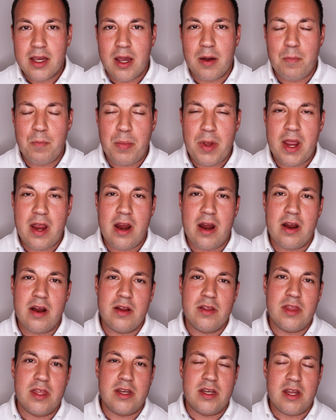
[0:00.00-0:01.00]

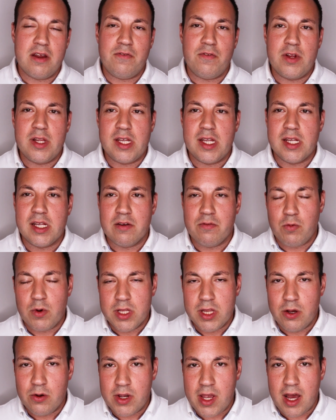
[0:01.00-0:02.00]
compare the differences of
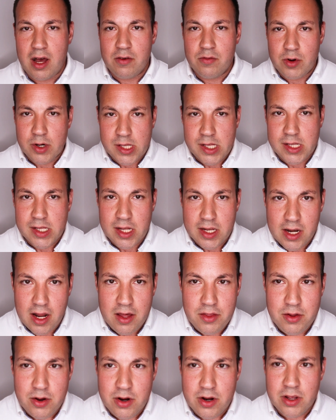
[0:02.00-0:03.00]
one locale versus
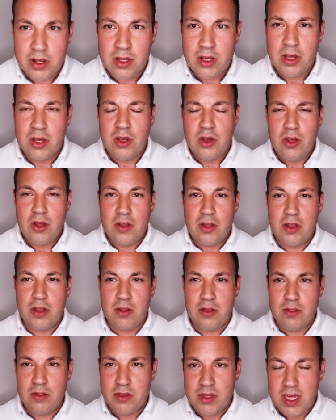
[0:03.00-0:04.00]
another,
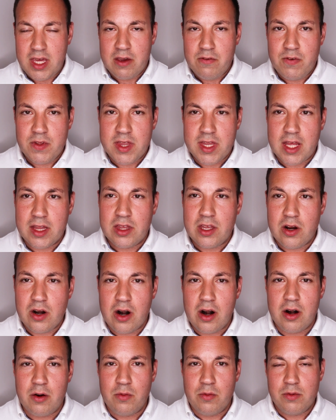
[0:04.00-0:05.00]
given that
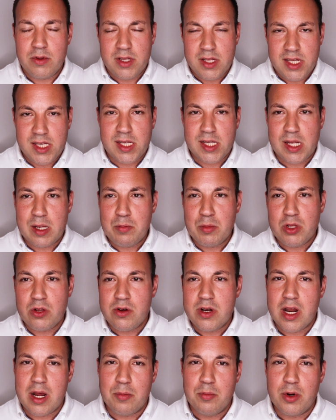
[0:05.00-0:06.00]
there are
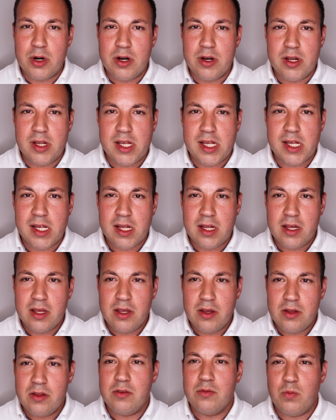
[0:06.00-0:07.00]
similar numbers
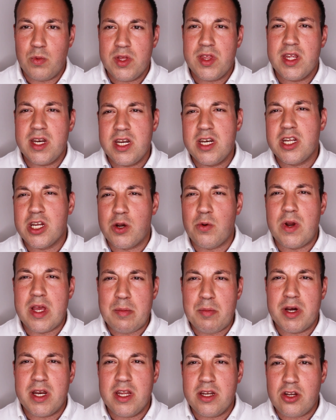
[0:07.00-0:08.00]
within a
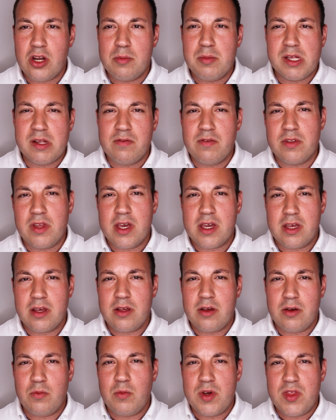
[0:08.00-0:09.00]
degree, but in terms of like
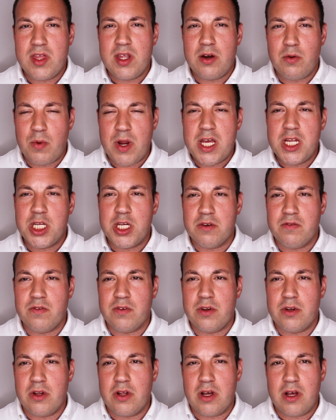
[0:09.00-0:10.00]
within a range of
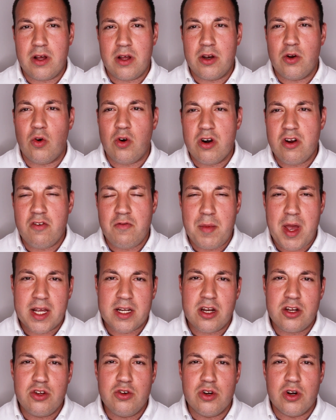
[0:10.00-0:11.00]
an order of
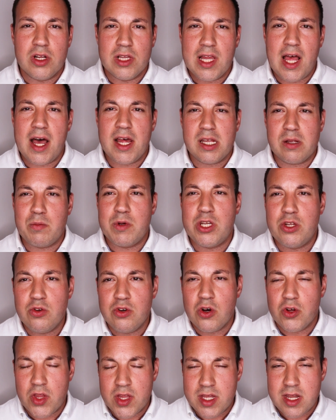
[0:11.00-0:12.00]
magnitude or less, we do
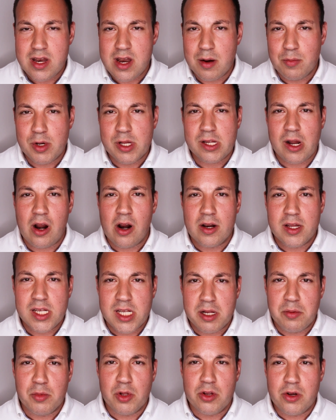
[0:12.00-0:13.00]
know that the numbers are
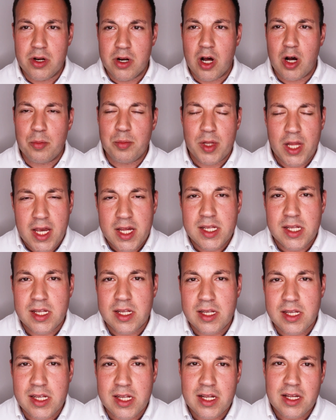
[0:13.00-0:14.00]
similar in all
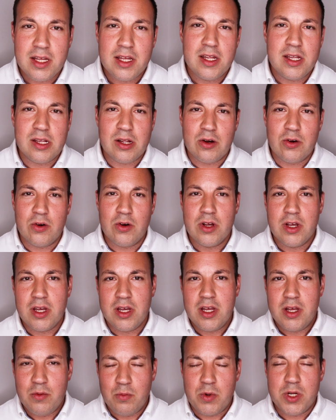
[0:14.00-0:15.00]
places. So
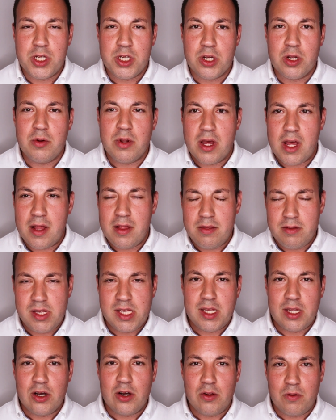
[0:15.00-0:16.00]
we should
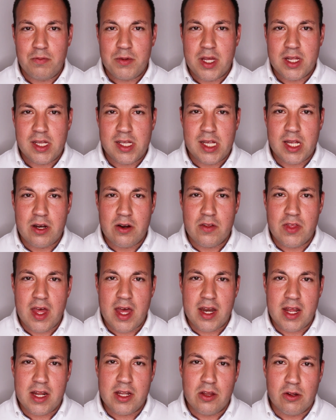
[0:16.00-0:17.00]
still consider
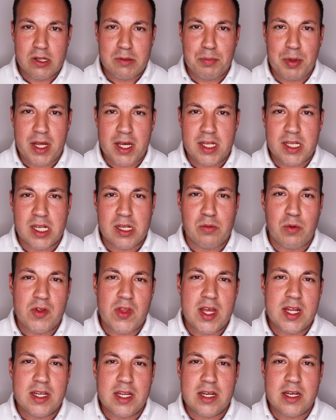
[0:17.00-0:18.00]
that in those places where
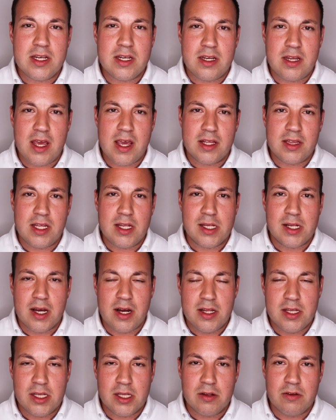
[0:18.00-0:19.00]
they didn't take these
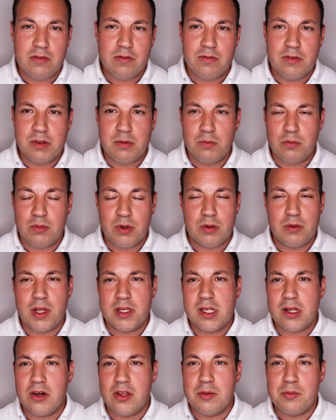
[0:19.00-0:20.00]
kinds of,
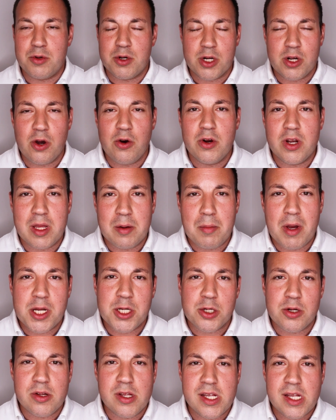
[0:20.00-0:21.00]
let's call them draconian
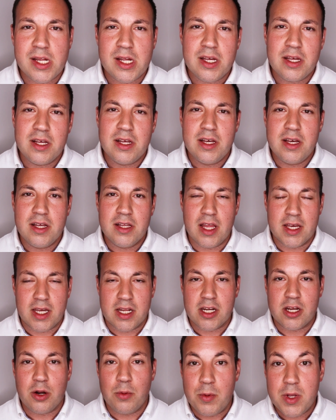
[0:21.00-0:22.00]
measures,
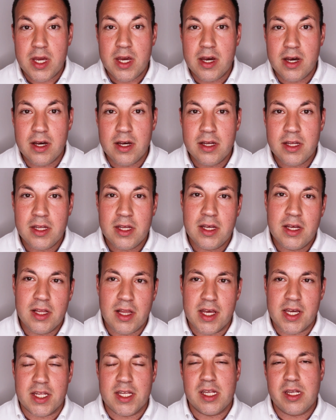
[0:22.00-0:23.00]
like in Korea,
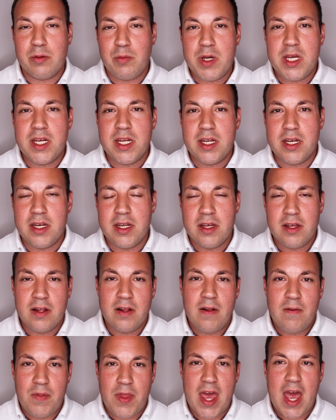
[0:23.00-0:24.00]
like in Sweden,
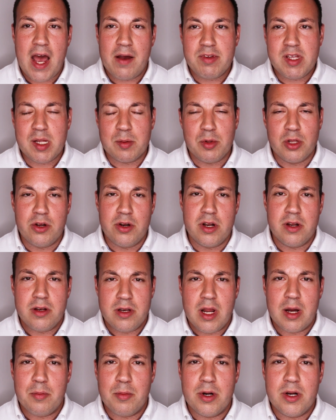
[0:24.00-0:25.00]
they have similar
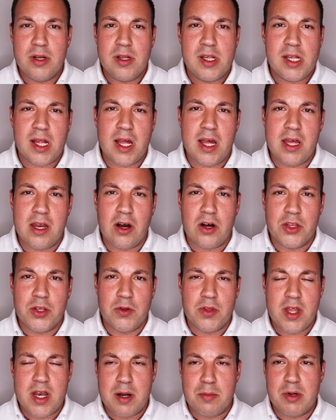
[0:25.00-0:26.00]
numbers, and
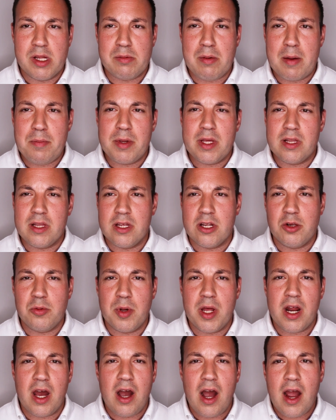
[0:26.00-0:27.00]
although the numbers might be a little
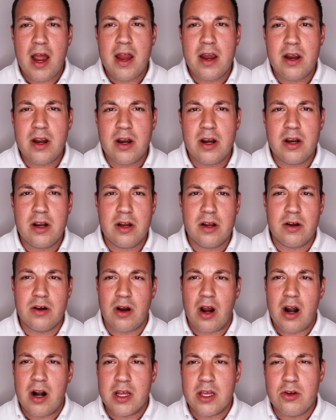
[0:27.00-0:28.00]
bit higher,
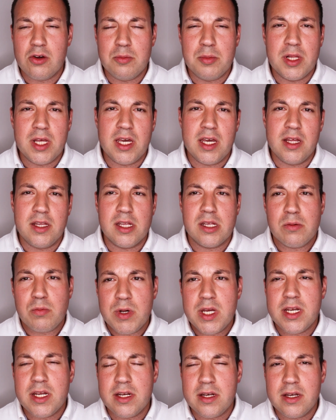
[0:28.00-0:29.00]
or arguably in
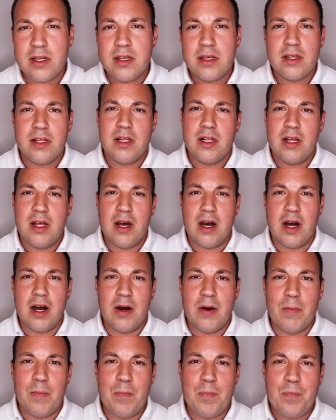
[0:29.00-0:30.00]
Sweden,
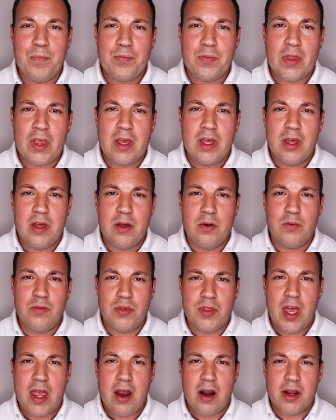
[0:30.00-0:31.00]

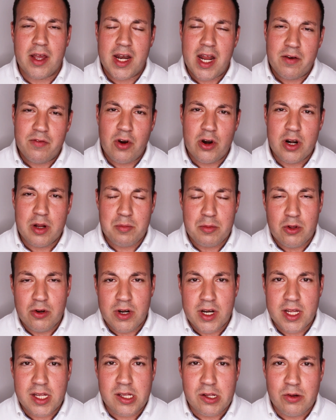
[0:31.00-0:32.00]
they are going to have herd
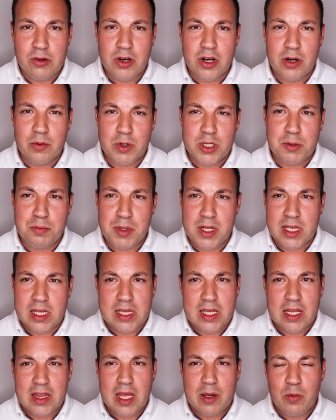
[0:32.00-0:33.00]
immunity sooner, which
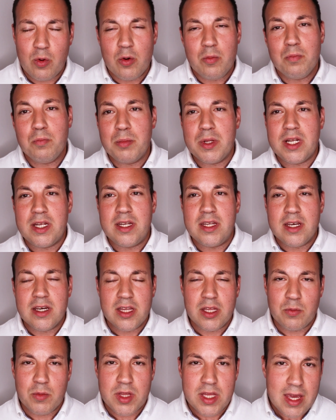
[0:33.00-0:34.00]
means that they won't be
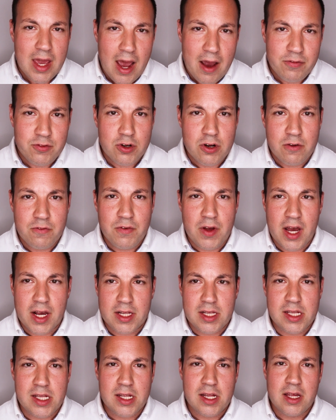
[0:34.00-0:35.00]
dealing with the after
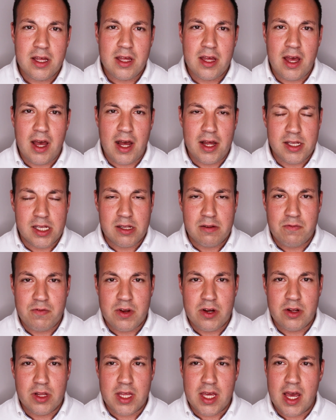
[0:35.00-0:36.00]
effects as
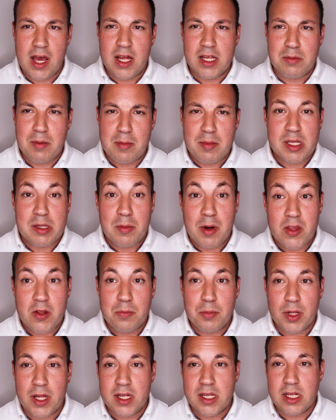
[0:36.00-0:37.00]
severely as maybe some
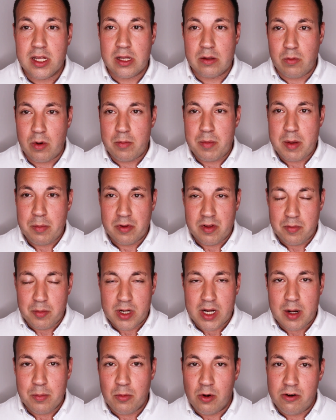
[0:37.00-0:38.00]
other places where people have
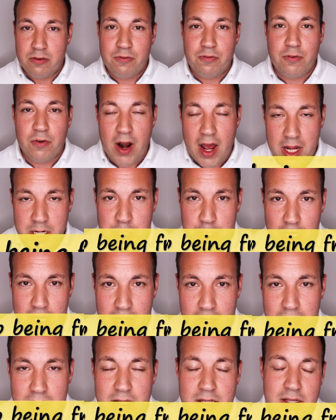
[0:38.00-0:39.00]
become more
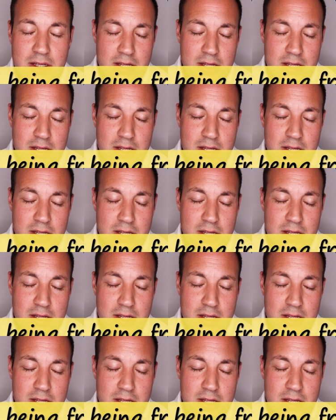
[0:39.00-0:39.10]
fragile.